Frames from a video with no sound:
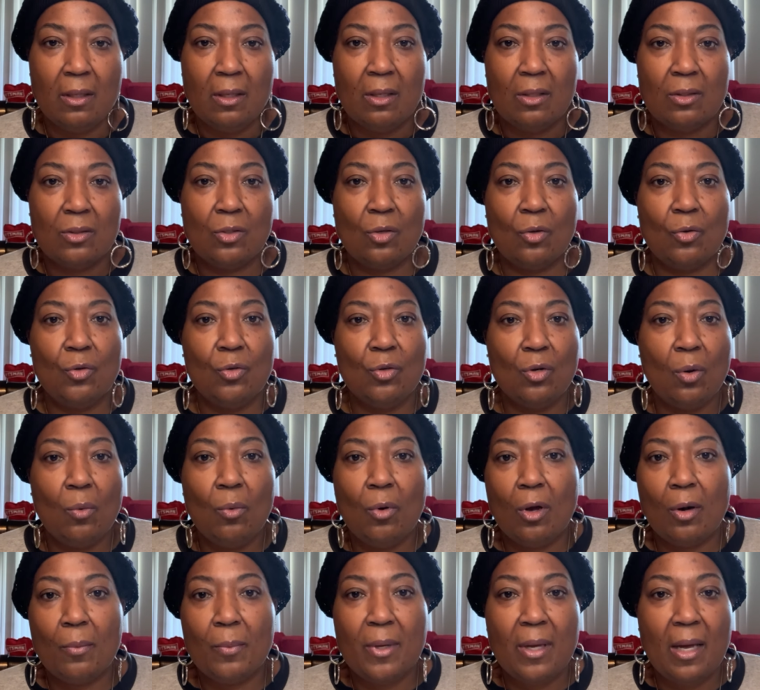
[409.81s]
So you don't
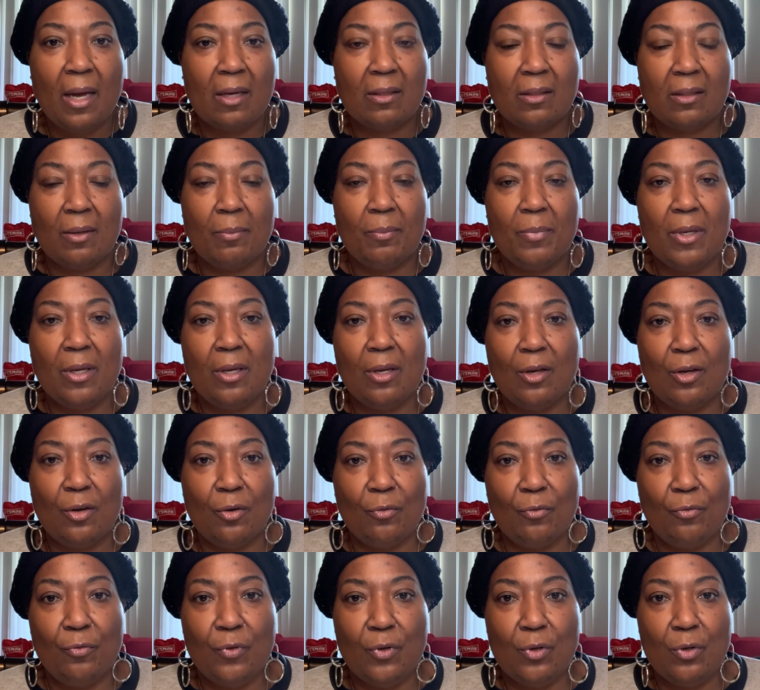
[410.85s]
want to be out there being
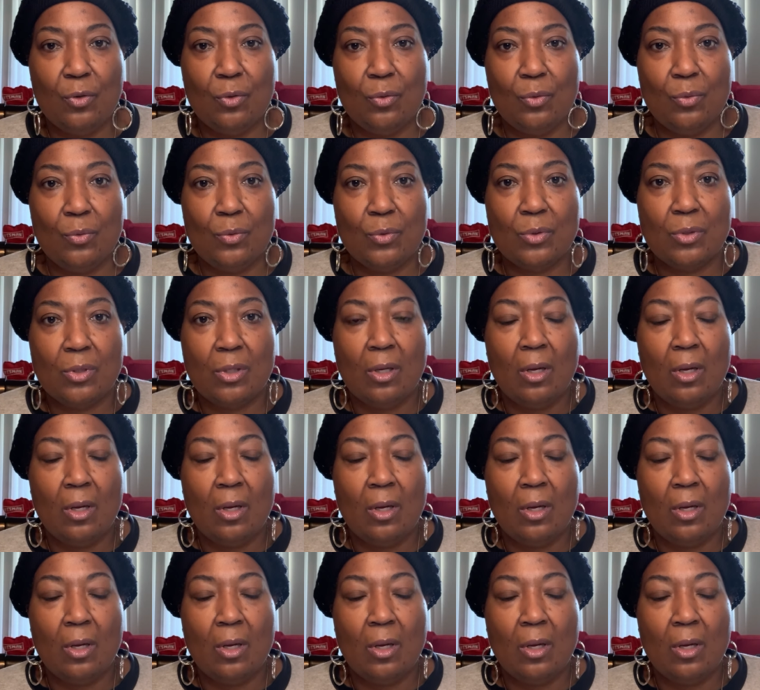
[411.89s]
confused.